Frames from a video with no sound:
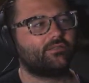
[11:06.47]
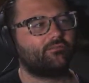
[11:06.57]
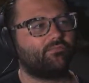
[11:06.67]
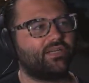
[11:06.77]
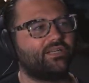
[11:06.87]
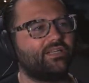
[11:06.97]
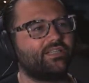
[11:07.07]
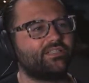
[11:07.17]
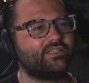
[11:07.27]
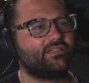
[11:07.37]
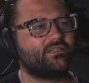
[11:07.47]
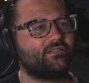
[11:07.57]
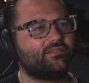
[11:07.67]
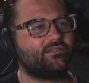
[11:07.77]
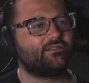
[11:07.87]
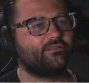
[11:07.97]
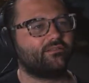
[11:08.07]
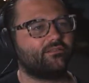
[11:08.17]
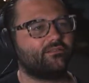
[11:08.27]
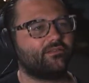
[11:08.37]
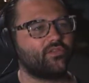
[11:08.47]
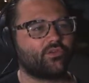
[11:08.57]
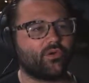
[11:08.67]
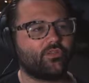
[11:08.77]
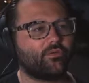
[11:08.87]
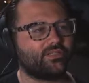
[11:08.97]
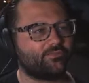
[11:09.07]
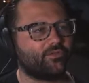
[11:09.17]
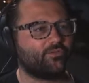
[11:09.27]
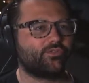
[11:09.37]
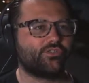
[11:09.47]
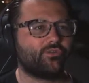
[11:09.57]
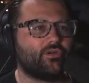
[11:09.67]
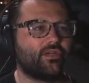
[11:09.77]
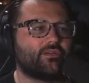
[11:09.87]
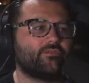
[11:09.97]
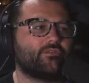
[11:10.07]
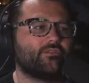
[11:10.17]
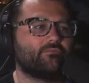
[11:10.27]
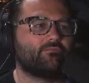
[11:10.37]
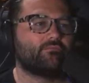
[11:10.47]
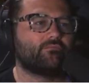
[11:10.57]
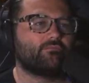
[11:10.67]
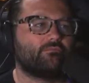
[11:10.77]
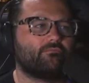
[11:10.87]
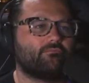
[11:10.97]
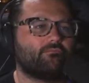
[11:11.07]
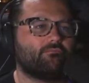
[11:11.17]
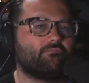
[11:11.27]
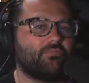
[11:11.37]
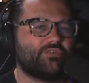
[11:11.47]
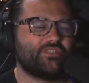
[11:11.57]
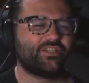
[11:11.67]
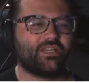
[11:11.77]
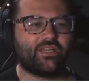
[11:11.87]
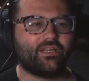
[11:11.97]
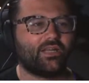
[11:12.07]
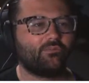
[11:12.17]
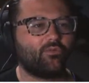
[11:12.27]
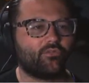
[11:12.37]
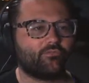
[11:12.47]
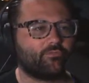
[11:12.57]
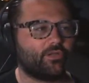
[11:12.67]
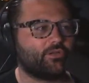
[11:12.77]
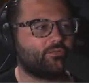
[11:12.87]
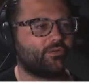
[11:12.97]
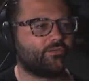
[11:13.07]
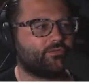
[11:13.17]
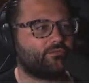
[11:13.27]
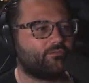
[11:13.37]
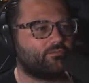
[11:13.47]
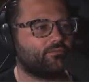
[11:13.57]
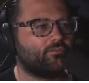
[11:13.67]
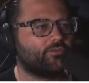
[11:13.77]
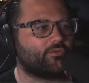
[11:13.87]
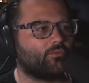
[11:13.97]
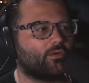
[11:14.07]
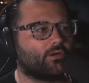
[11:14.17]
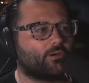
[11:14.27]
But at least to enjoy the ones I'm gonna enjoy, and just to kind of get more familiar with their work.